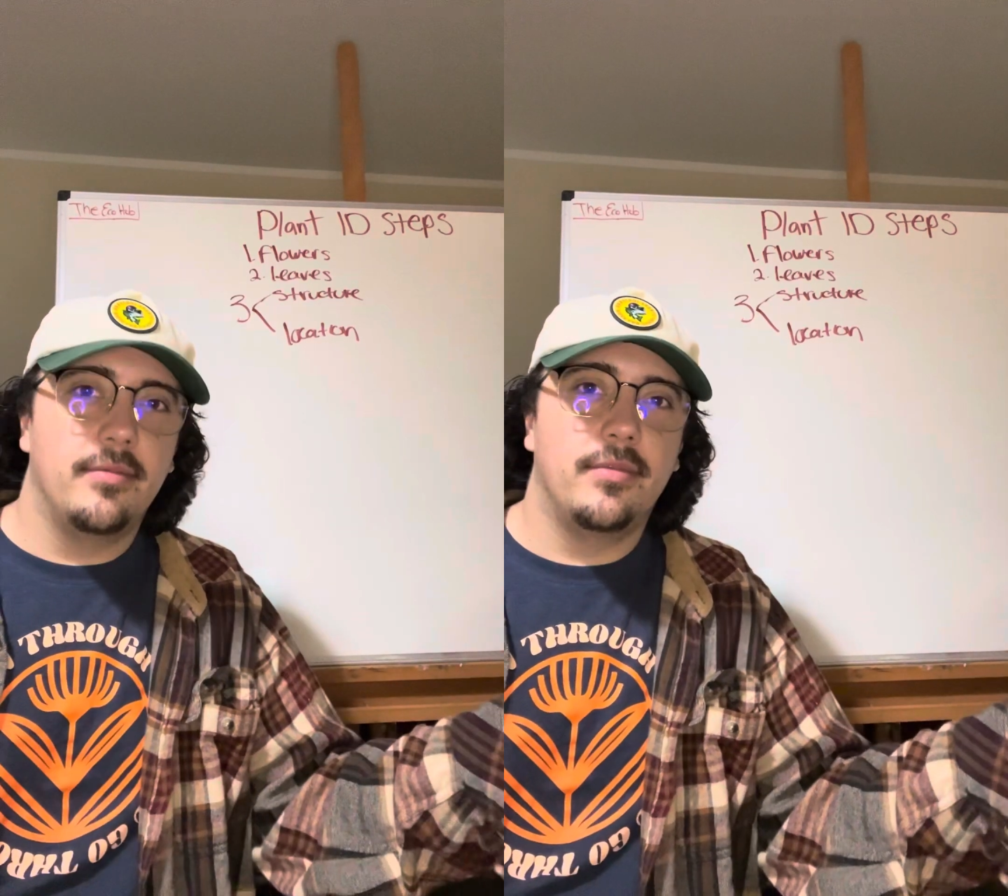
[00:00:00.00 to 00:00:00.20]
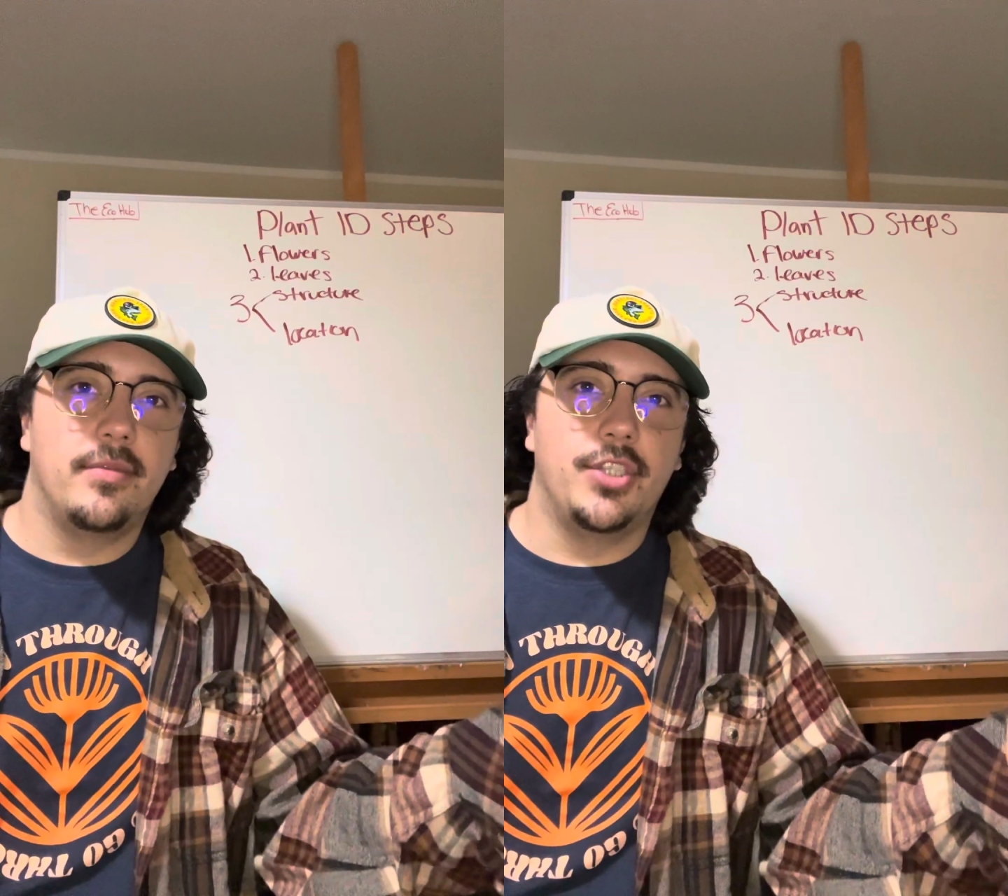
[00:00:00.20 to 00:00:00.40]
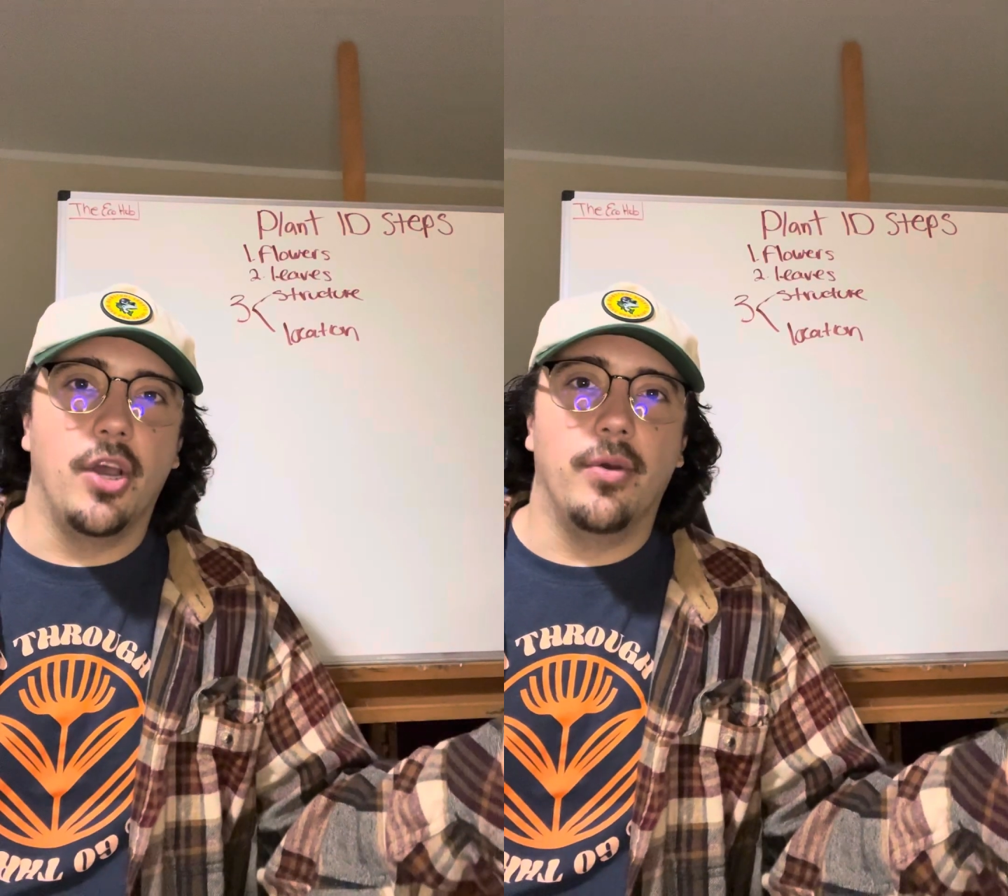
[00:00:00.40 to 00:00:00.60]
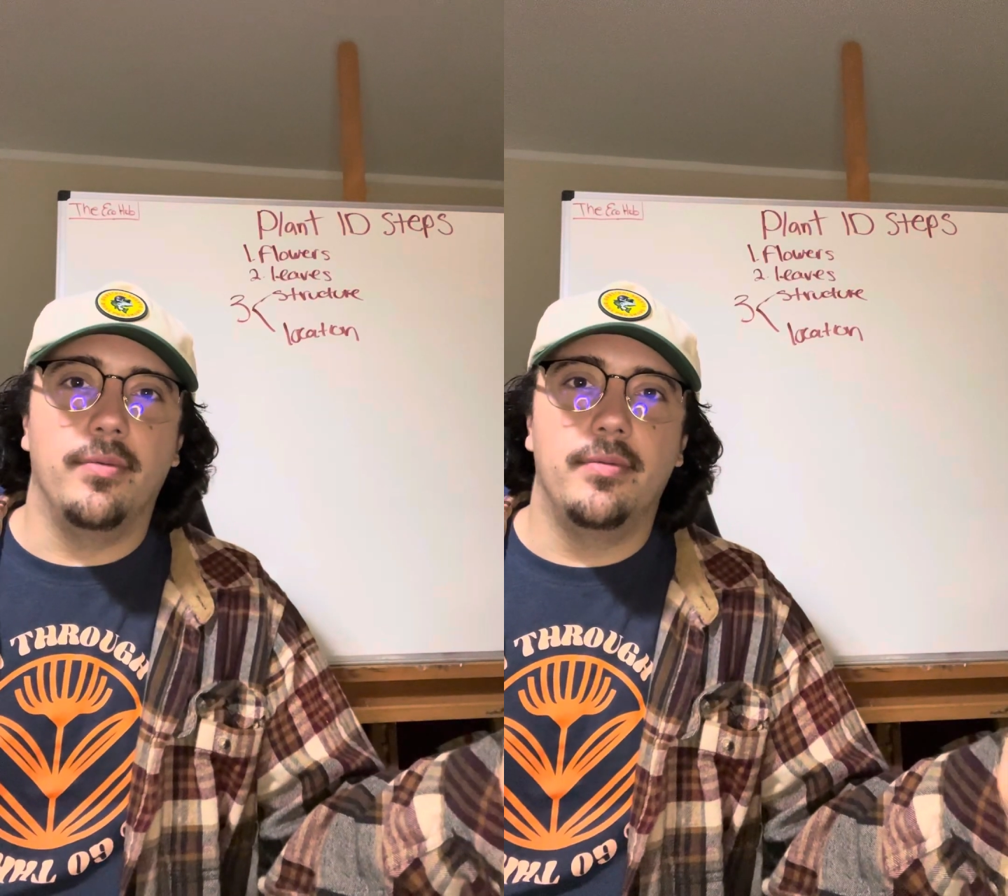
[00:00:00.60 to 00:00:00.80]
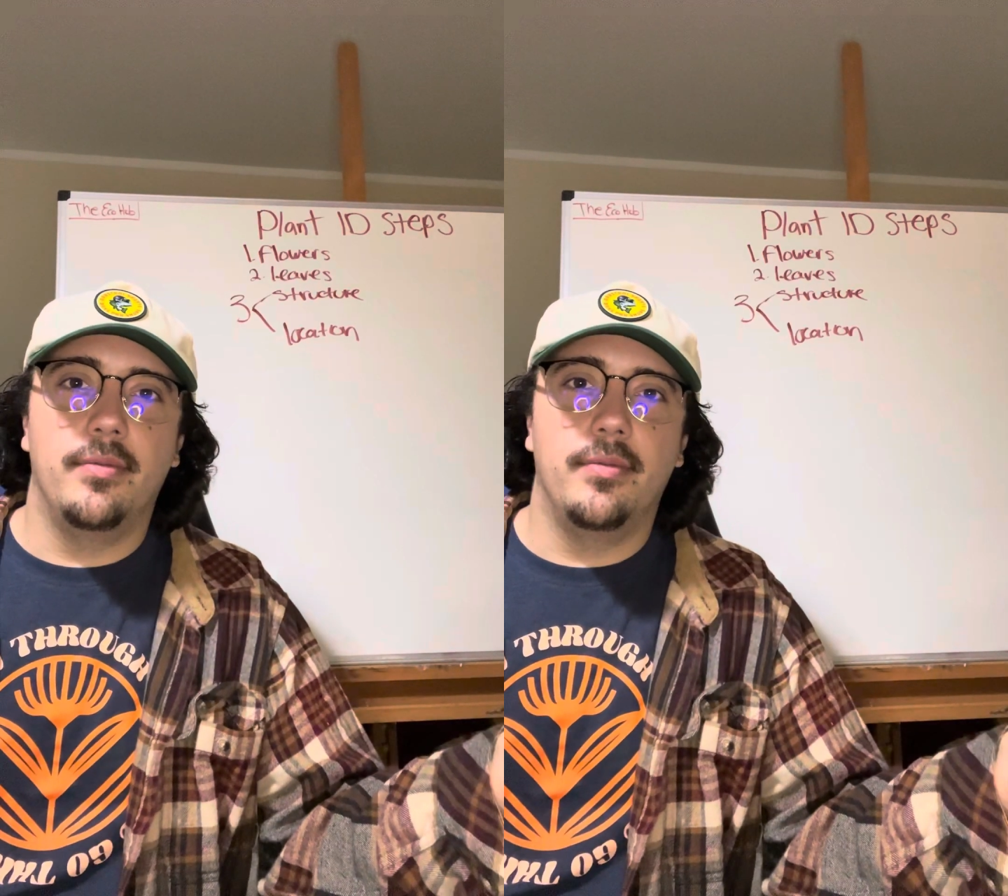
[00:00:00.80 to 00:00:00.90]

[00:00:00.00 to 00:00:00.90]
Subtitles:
So